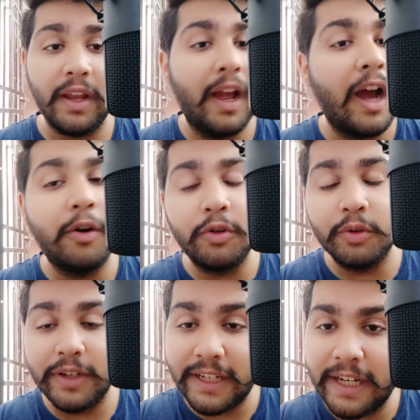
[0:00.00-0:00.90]
how to
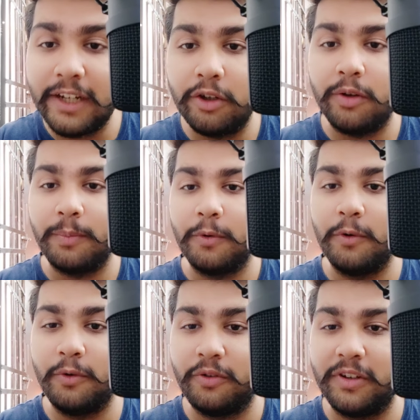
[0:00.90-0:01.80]
create your
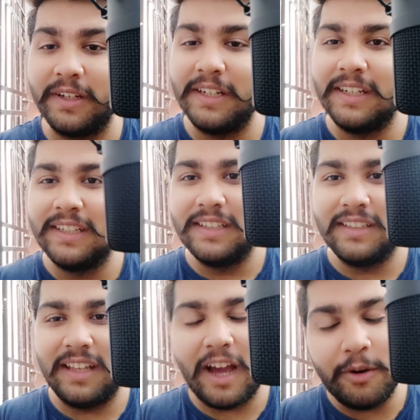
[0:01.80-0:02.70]
post,
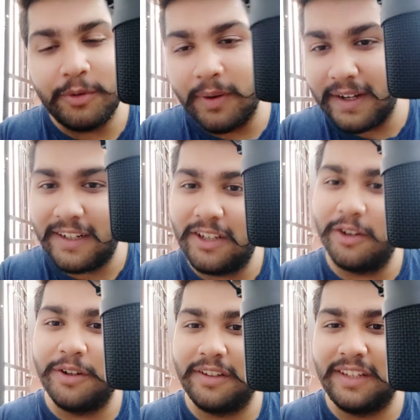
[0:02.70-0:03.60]
how to edit
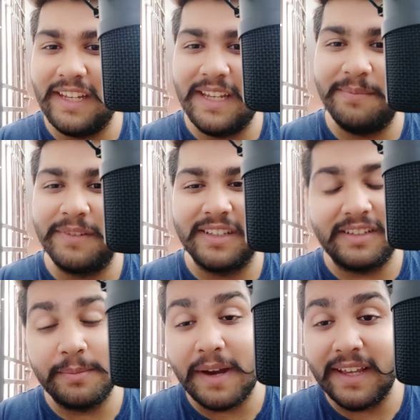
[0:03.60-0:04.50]
your theme,
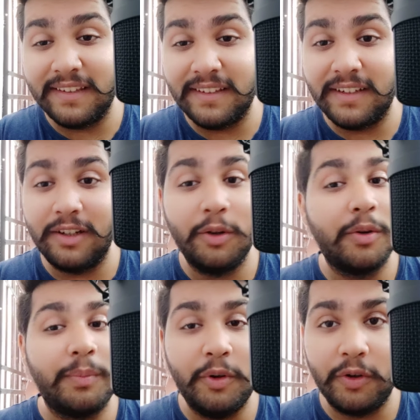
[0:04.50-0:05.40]
customize it,
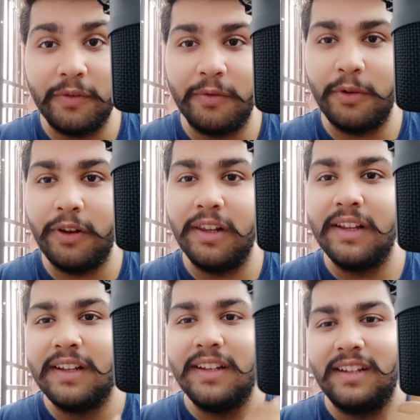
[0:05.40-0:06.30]
look beautiful,
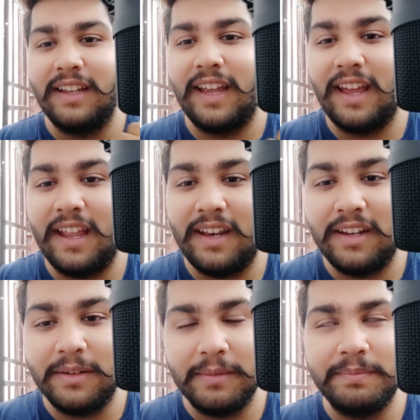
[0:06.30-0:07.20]
and
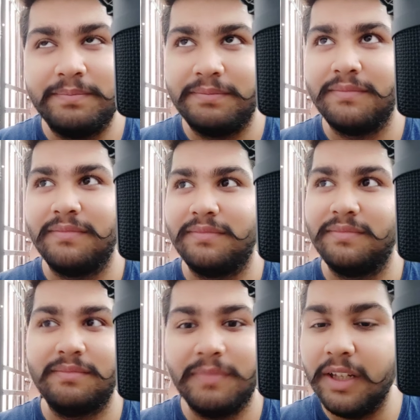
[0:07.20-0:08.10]

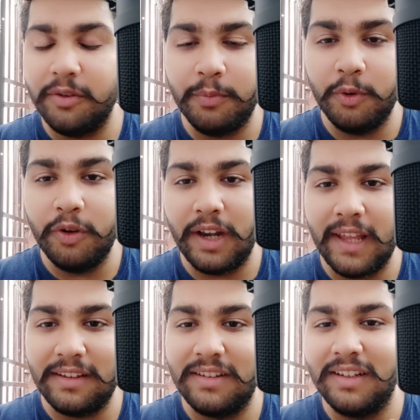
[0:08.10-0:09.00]
much more.
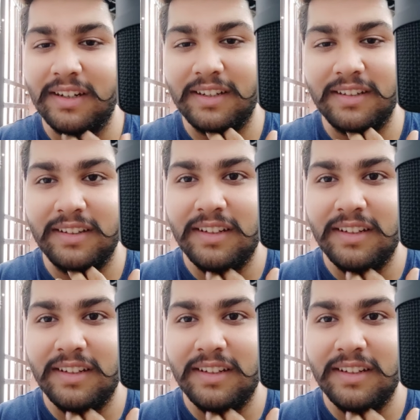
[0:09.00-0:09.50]
Like, there is